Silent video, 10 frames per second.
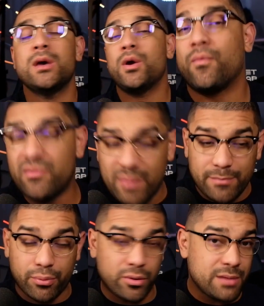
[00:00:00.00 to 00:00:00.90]
We've made
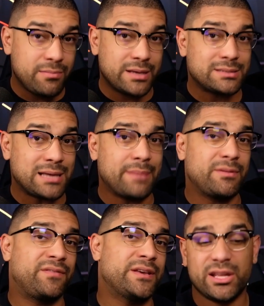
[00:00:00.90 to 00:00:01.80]
pretty big assignment
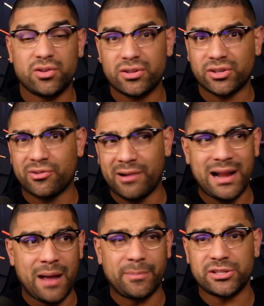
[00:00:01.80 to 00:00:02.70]
fees. So there's a great
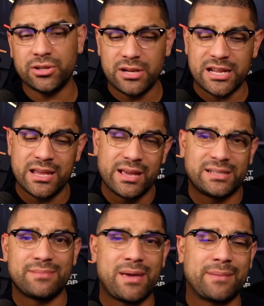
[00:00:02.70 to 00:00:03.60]
opportunity
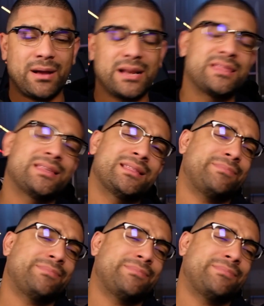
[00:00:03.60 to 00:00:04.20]
to make money.